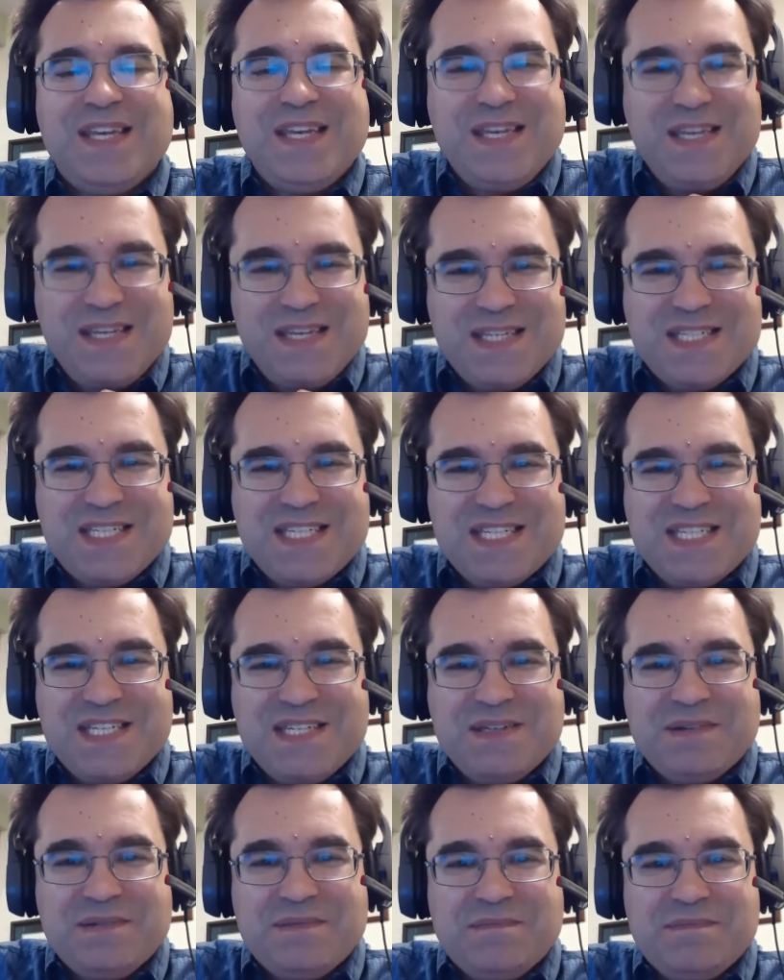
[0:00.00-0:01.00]
Easy.
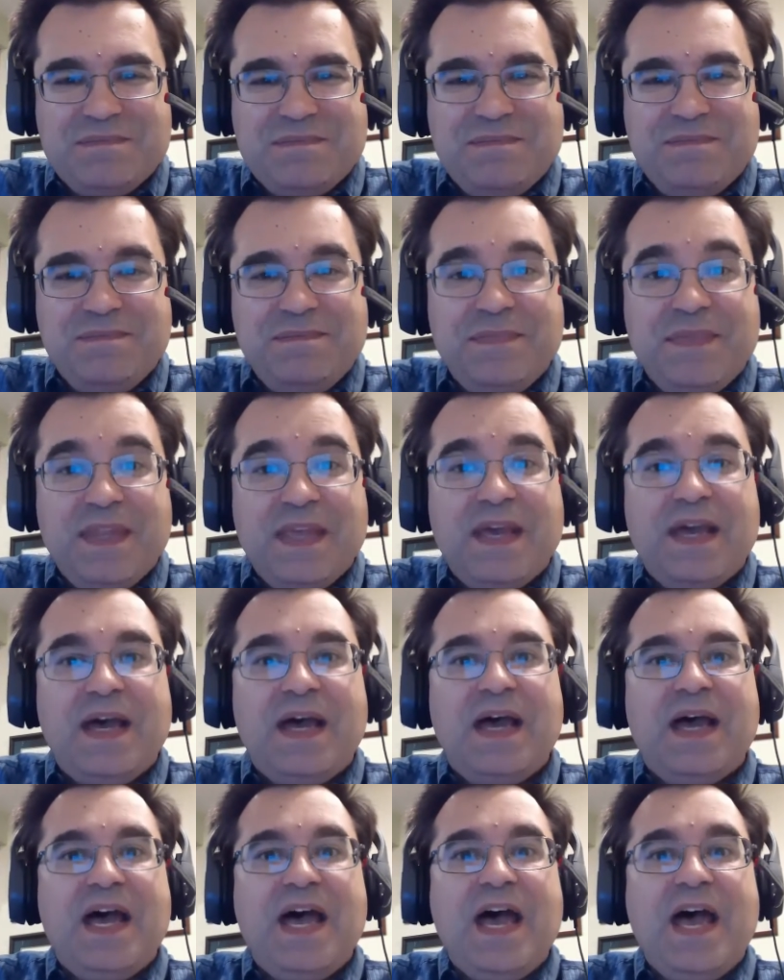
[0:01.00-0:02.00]

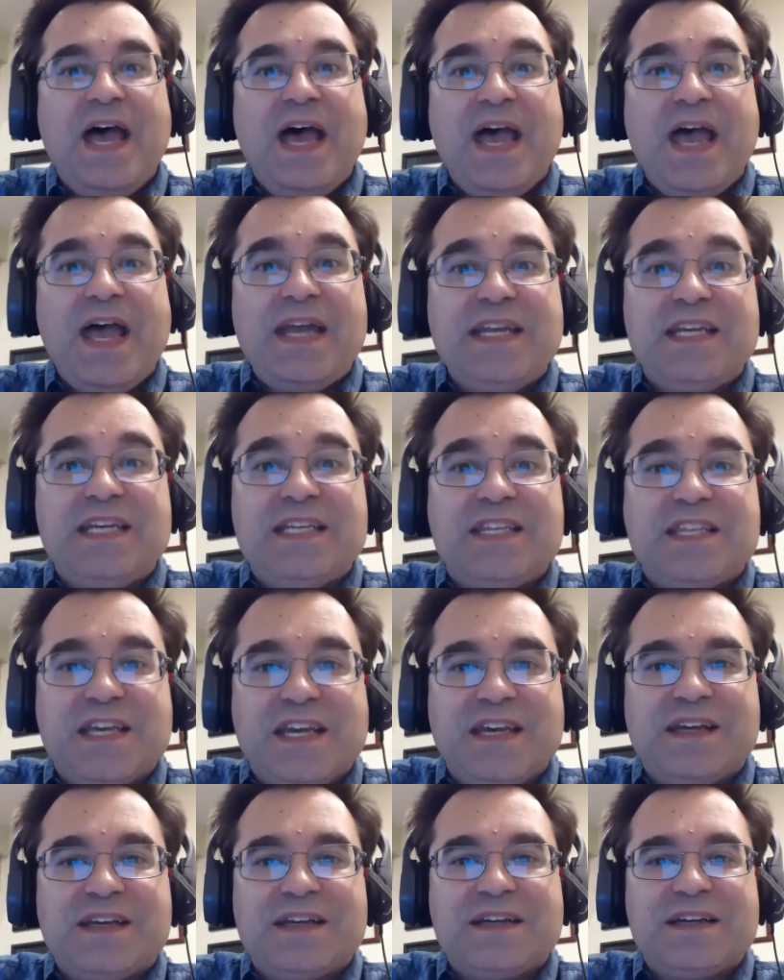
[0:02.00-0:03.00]

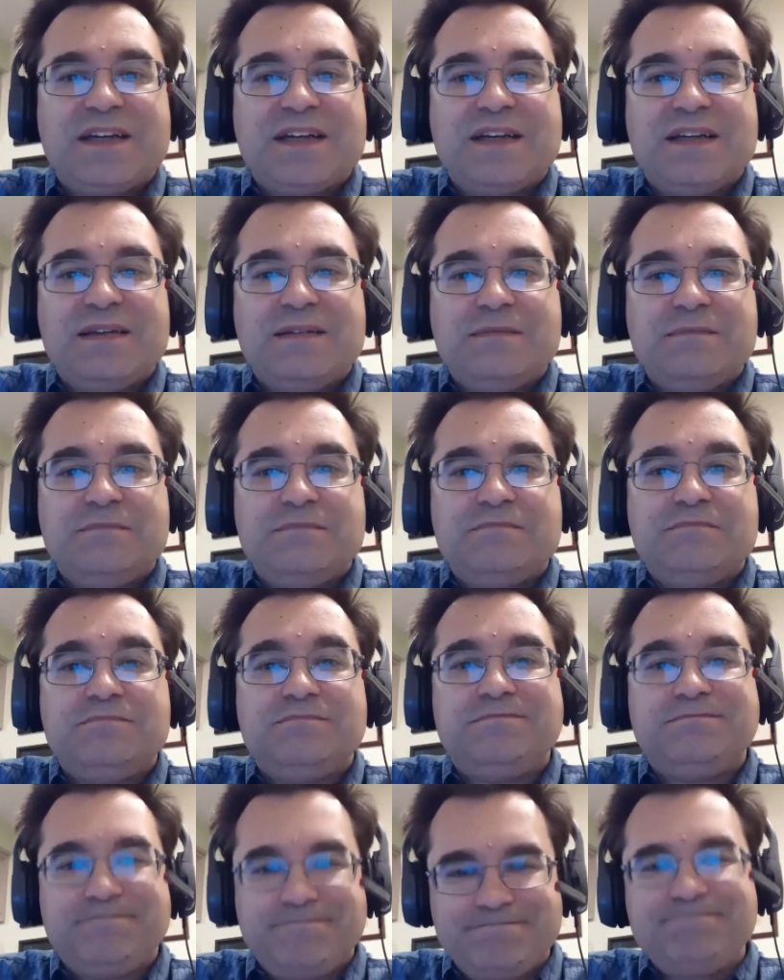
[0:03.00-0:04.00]
Anything.
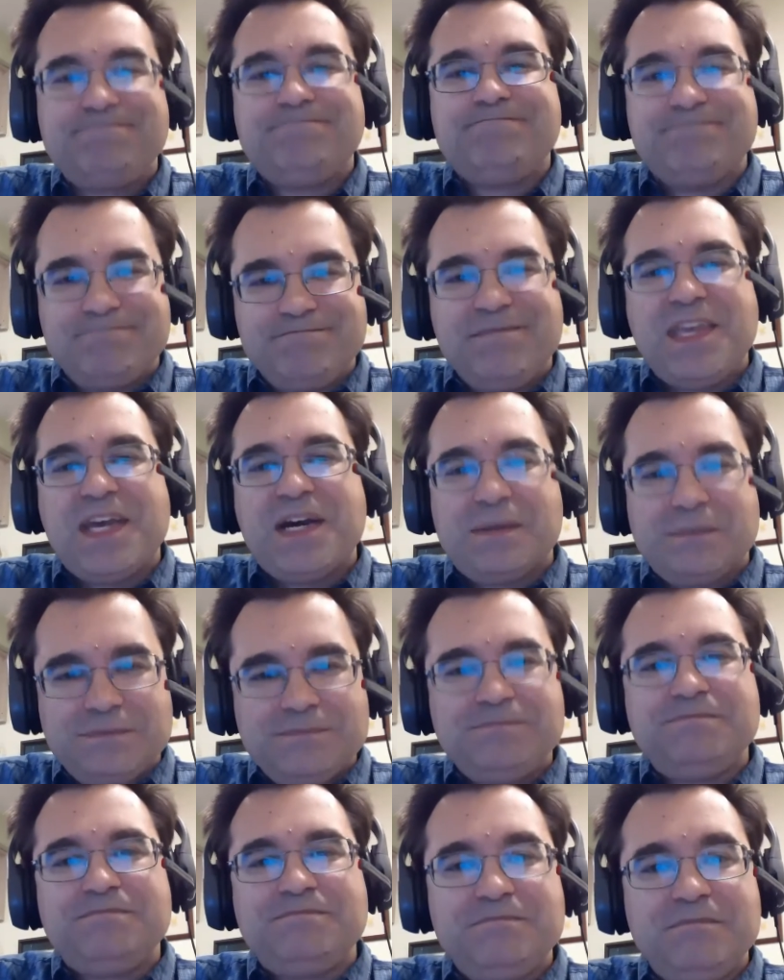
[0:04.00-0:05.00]
Yeah,
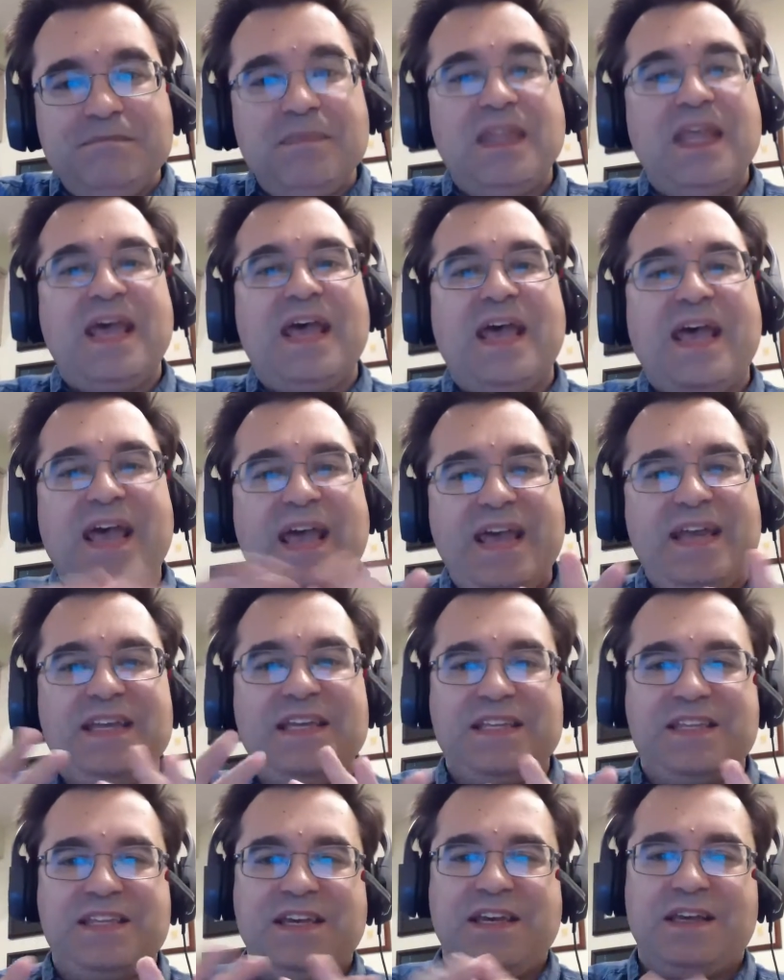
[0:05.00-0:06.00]

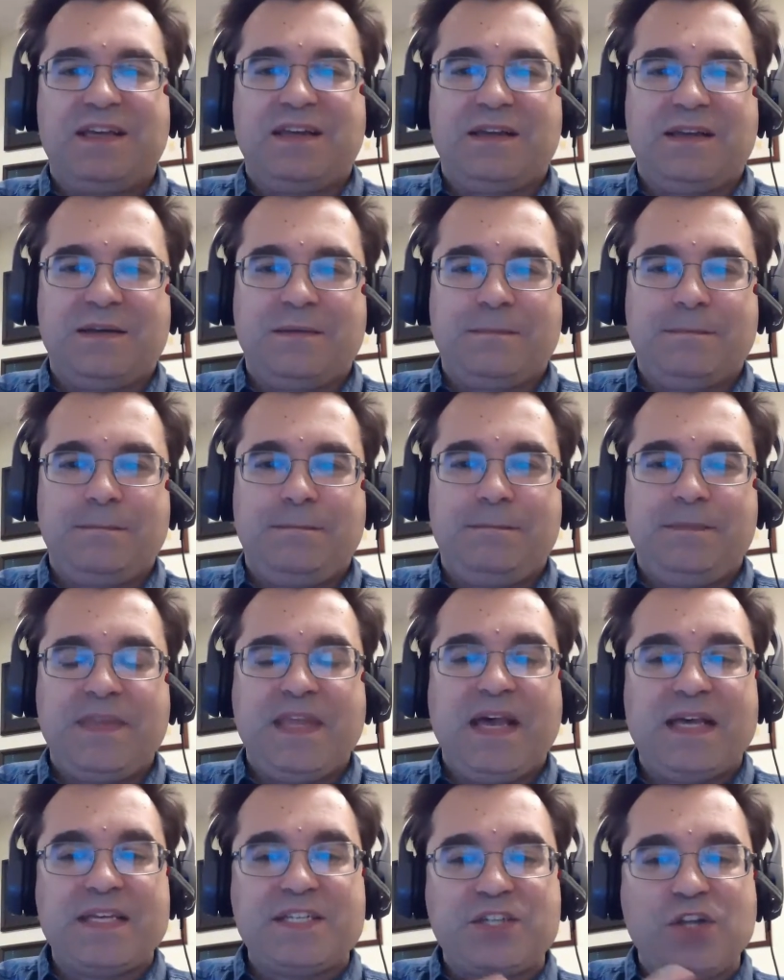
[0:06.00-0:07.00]
anything.
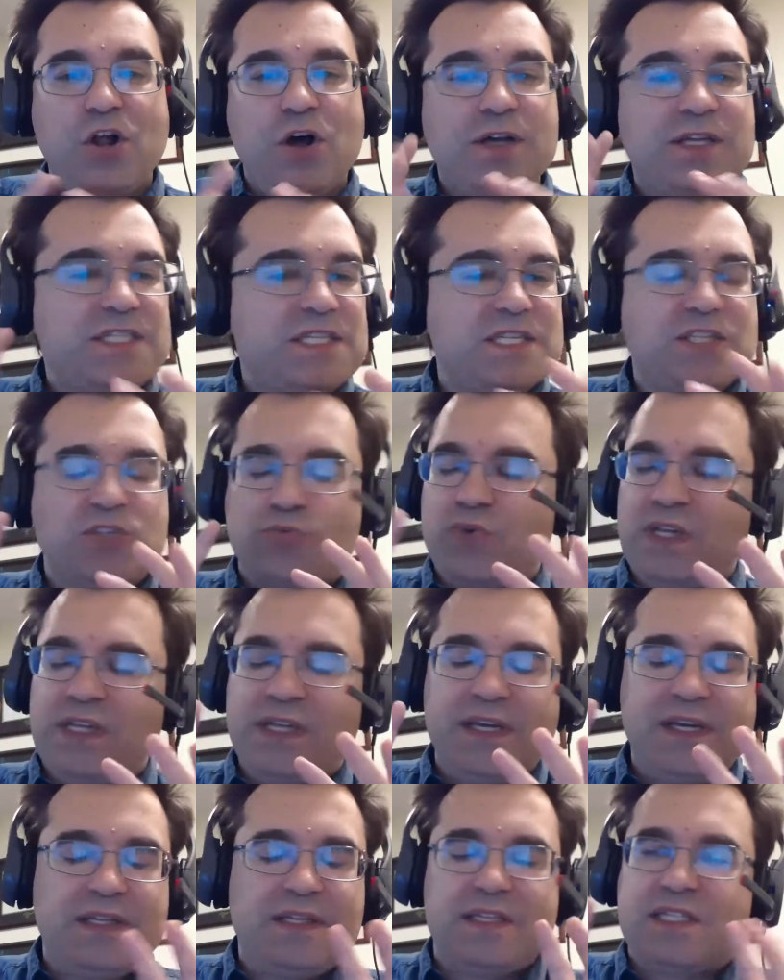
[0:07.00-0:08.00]
As long as it's
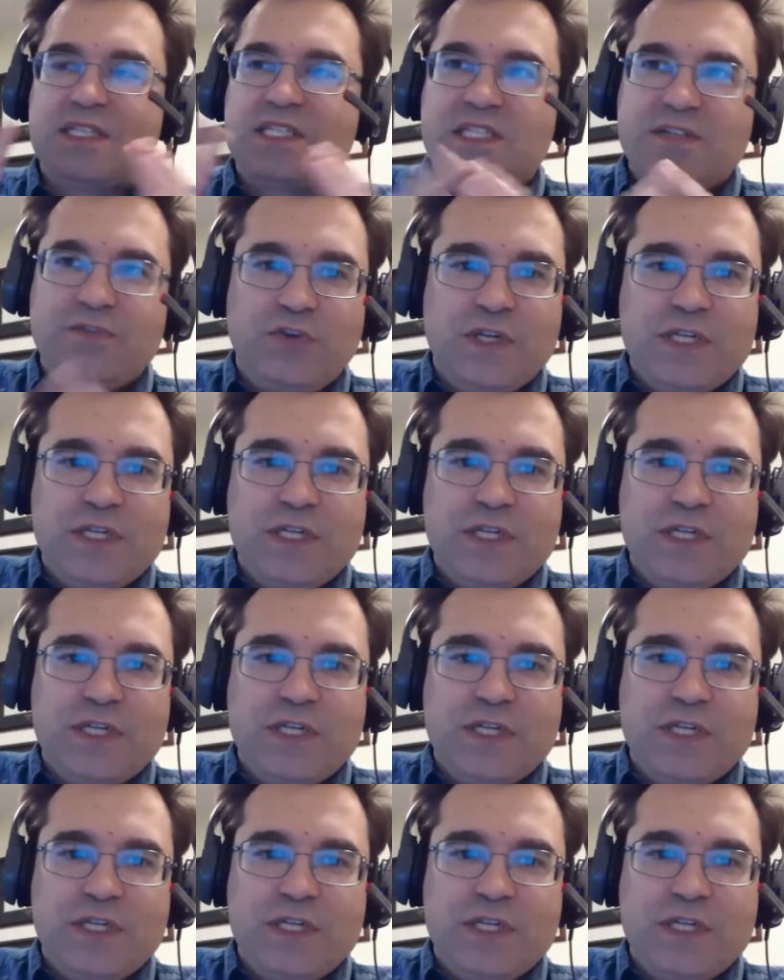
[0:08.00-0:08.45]
related to civil